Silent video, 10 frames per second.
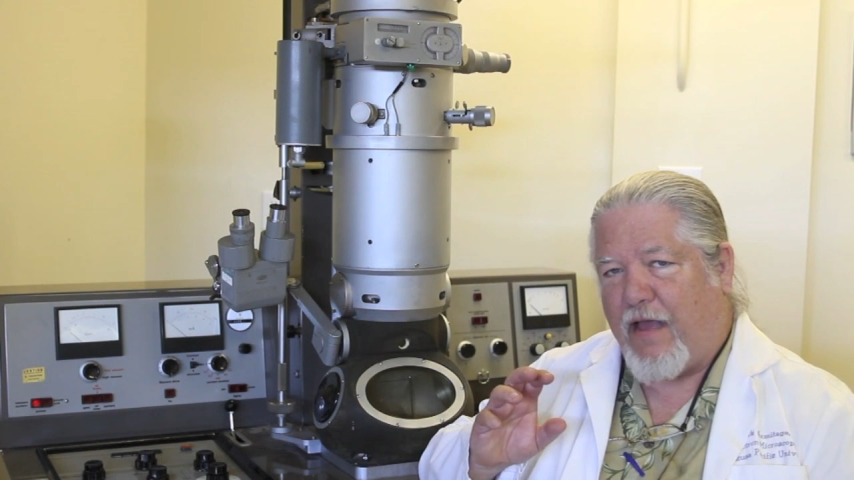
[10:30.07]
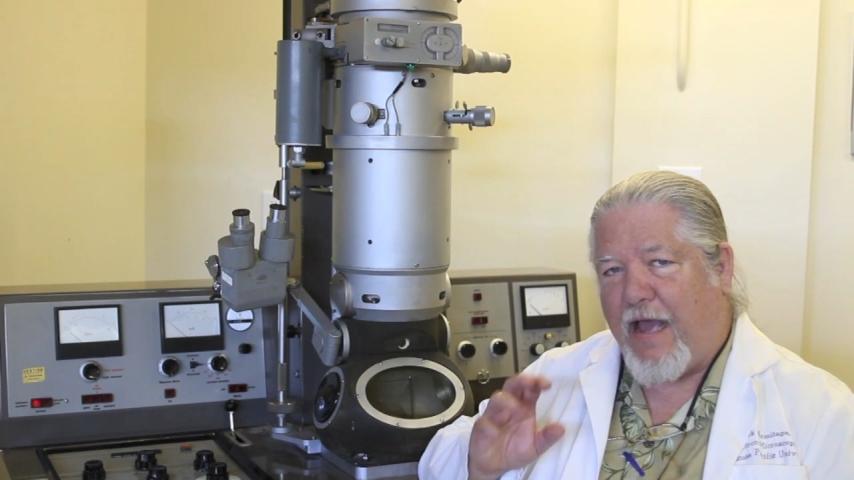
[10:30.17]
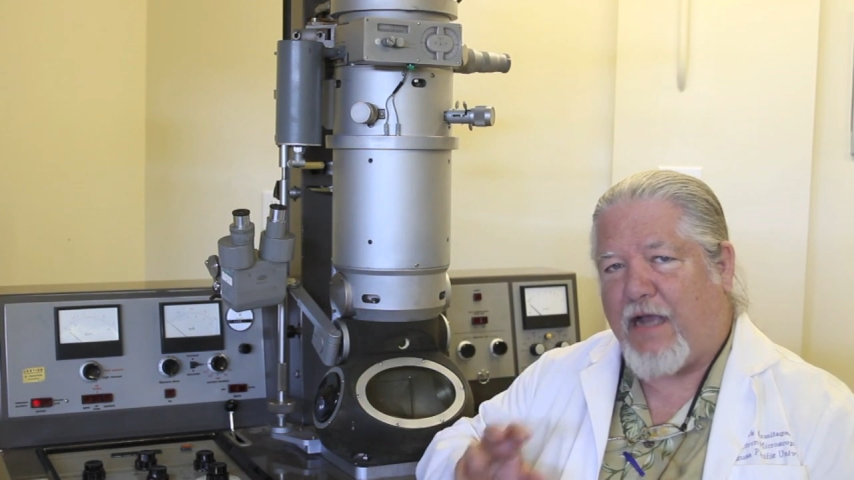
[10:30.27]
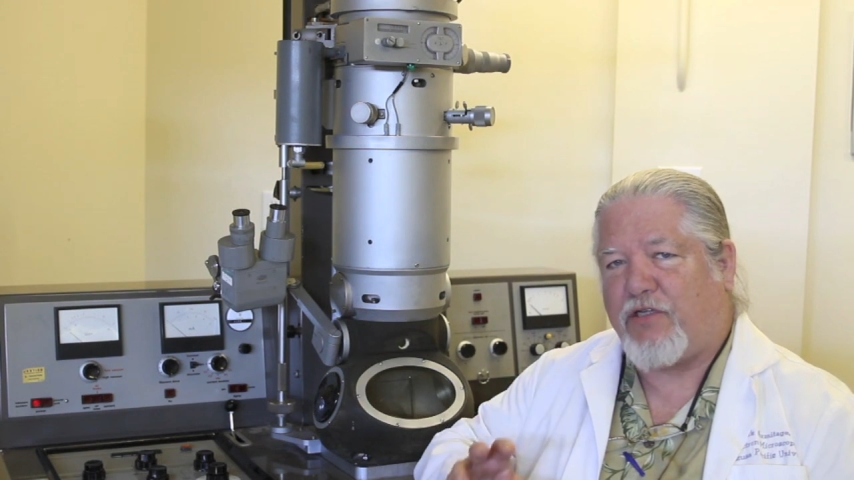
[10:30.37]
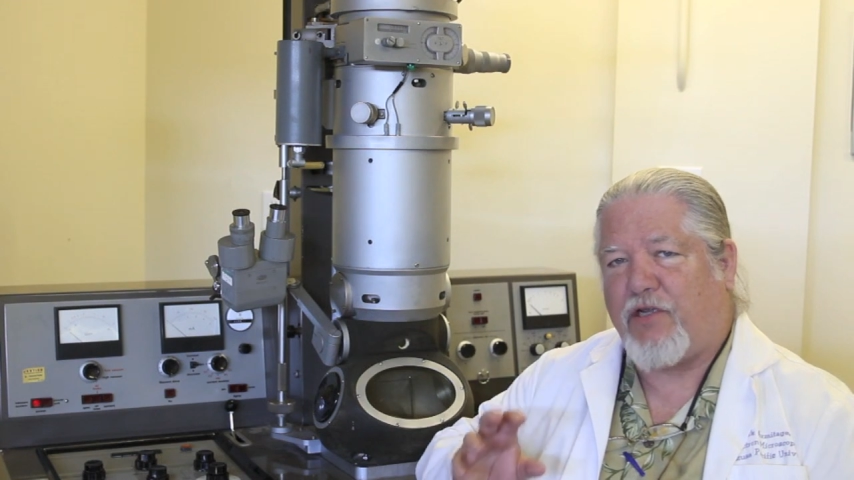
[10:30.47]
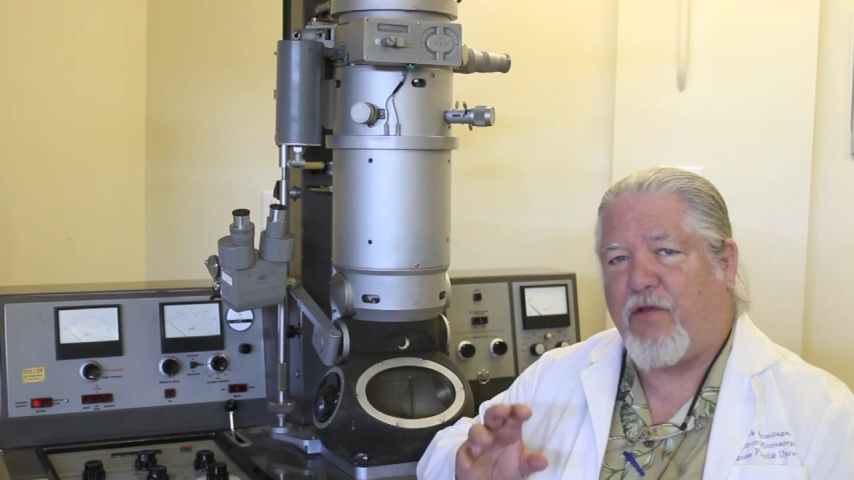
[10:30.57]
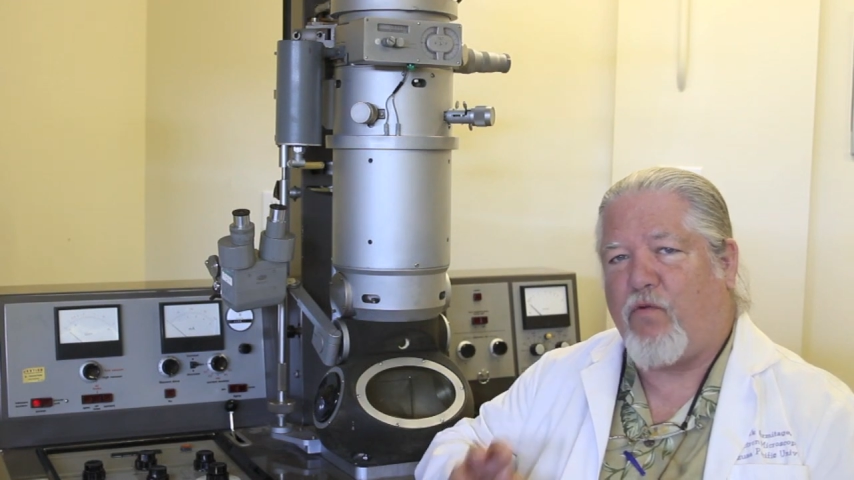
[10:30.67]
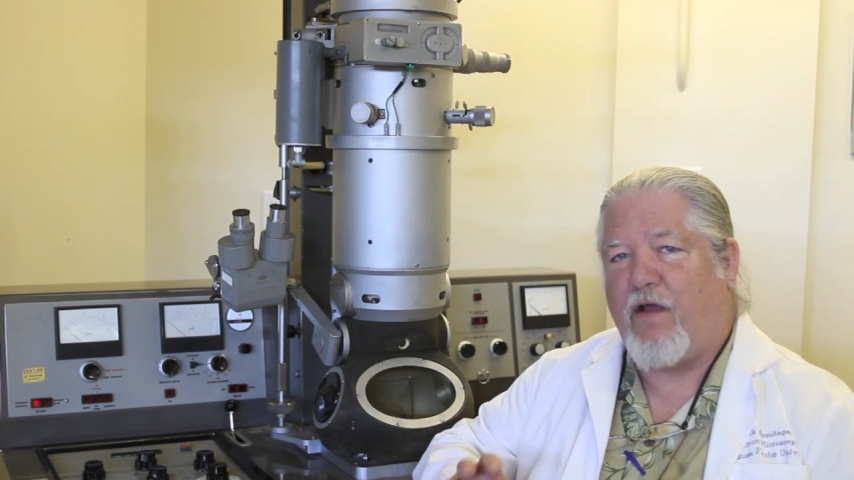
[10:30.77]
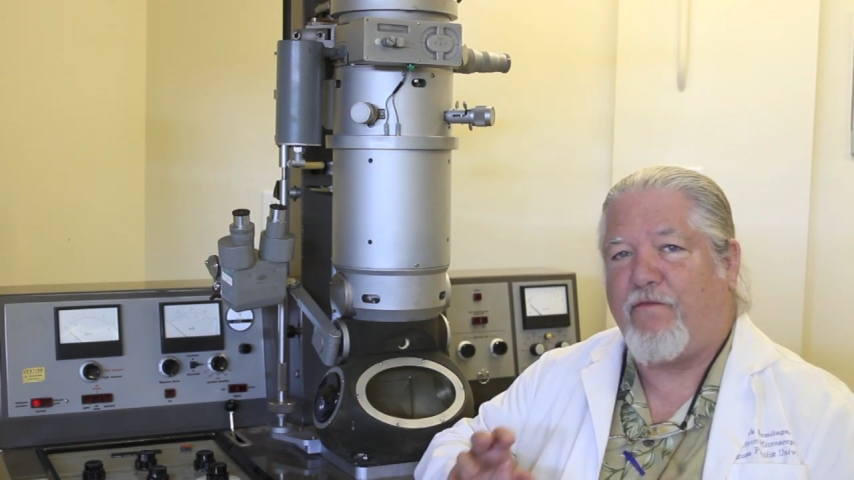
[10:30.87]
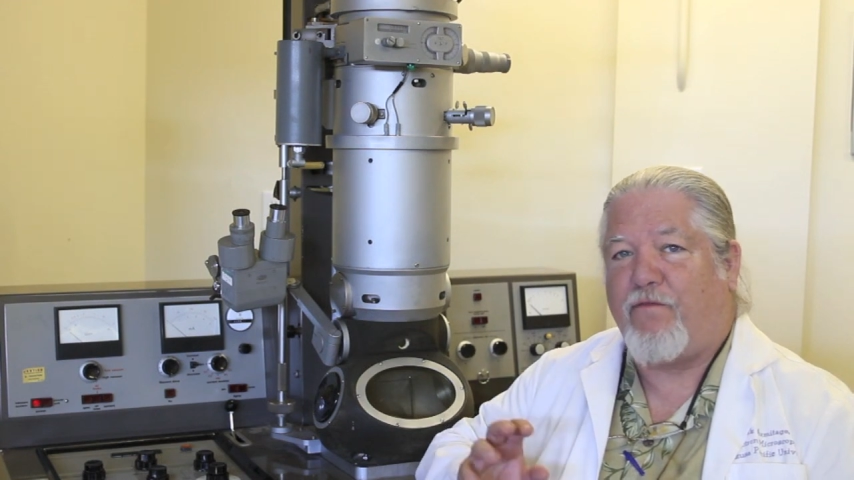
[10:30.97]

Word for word: actually what